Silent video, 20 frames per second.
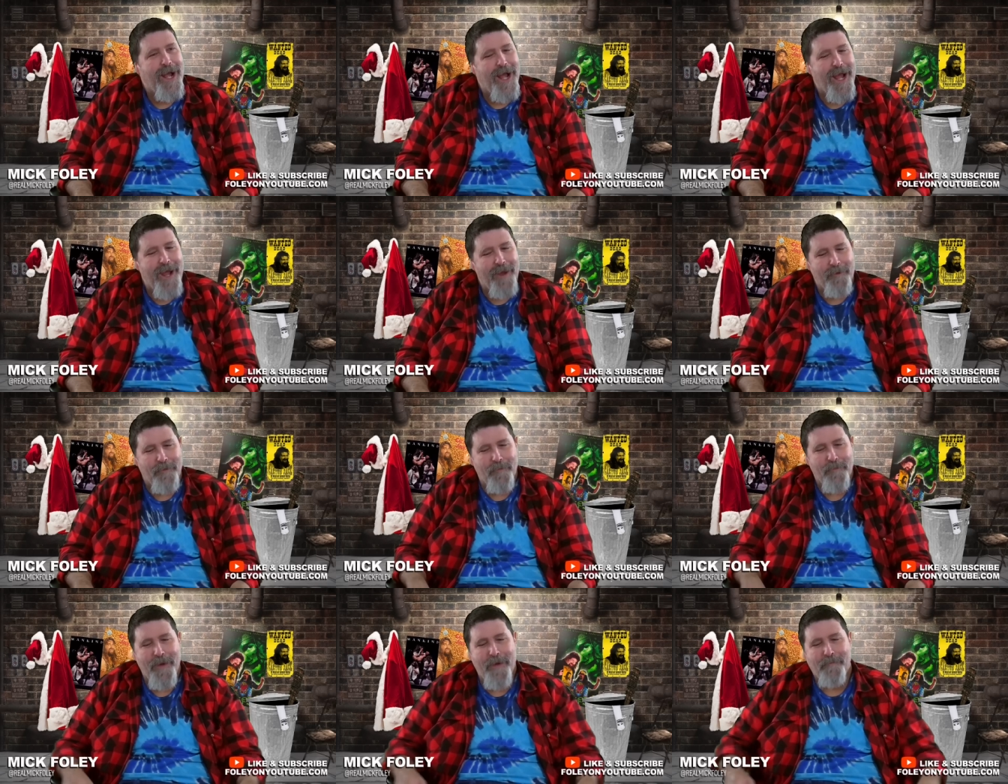I
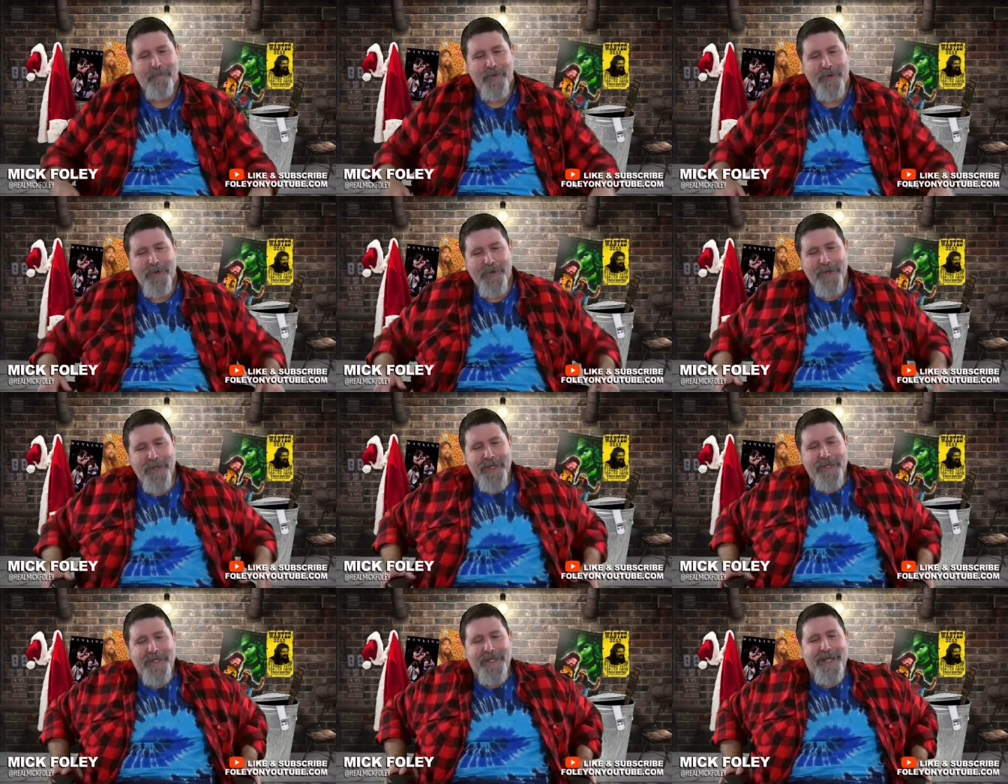
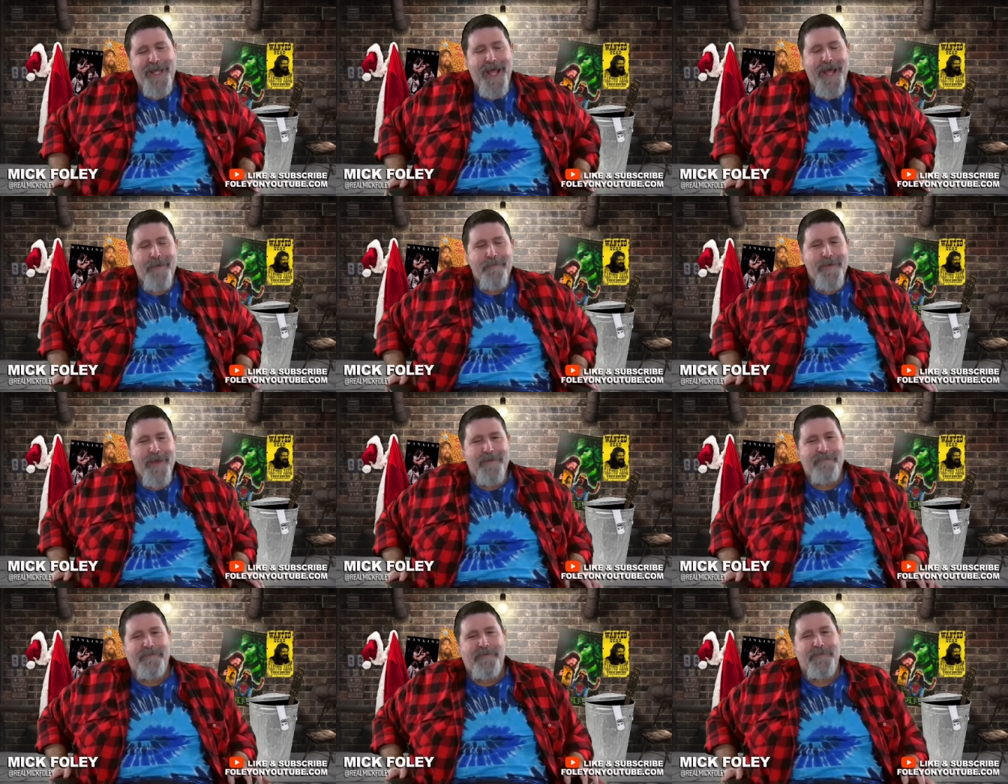remember uh, the
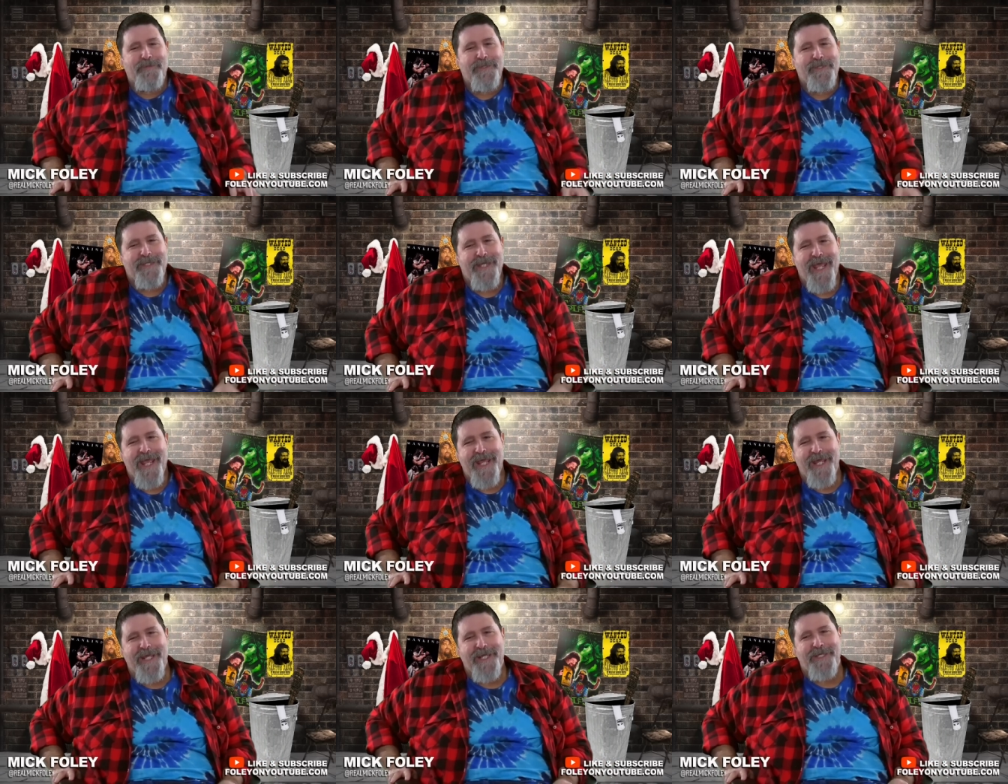comment from
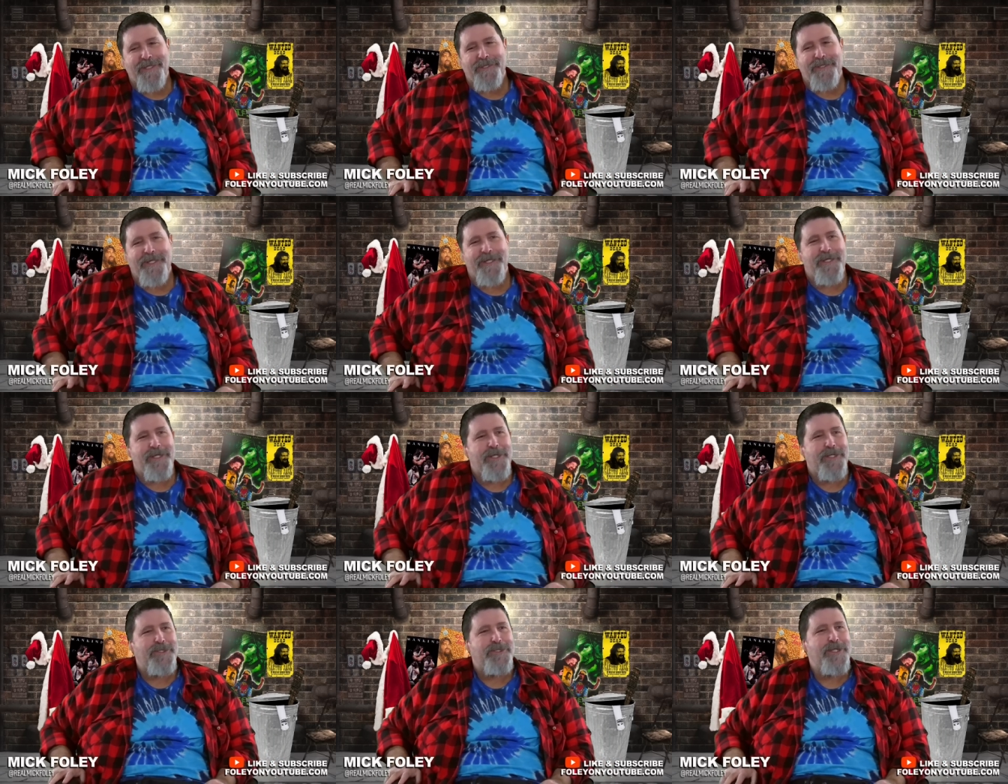Sting
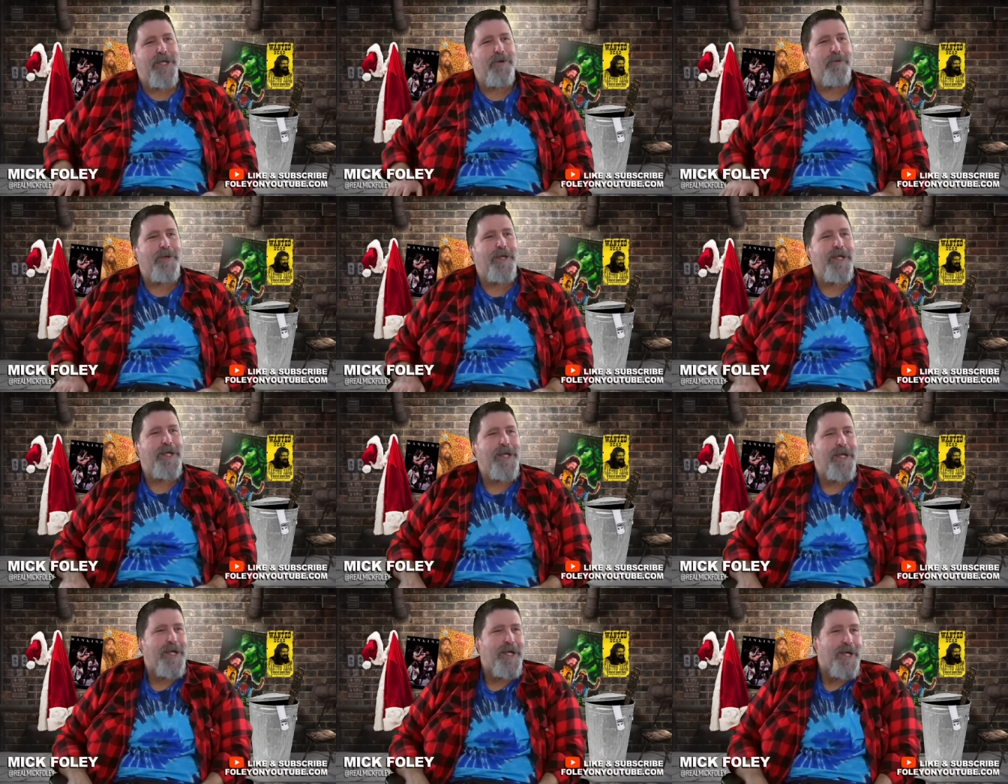said
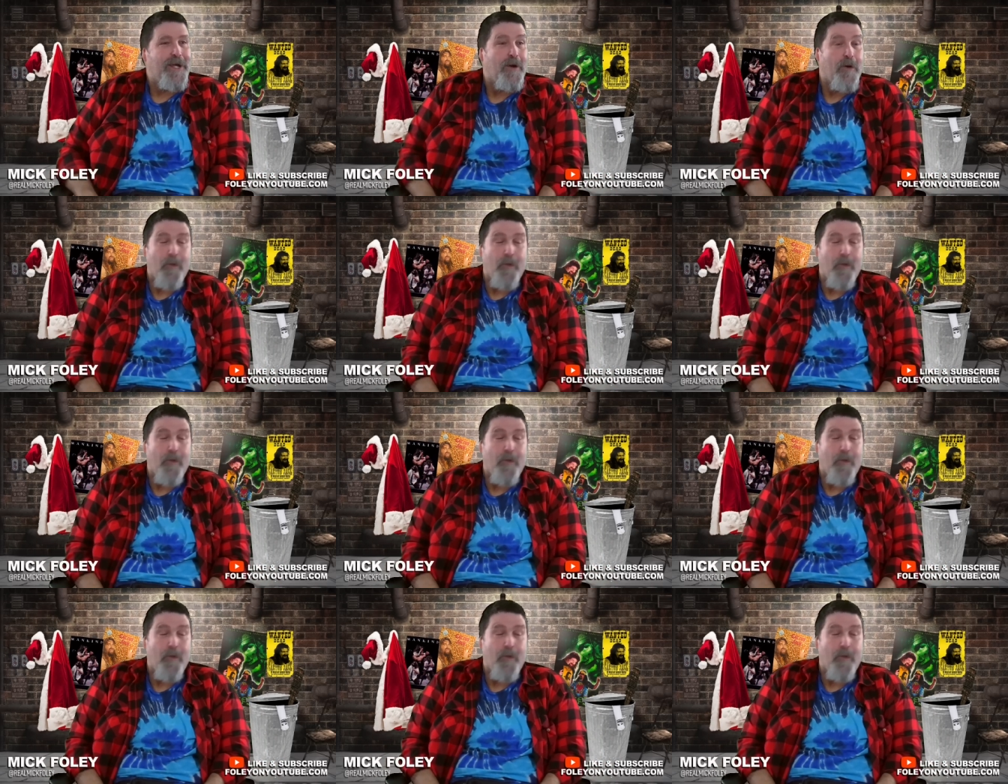Jerry, uh,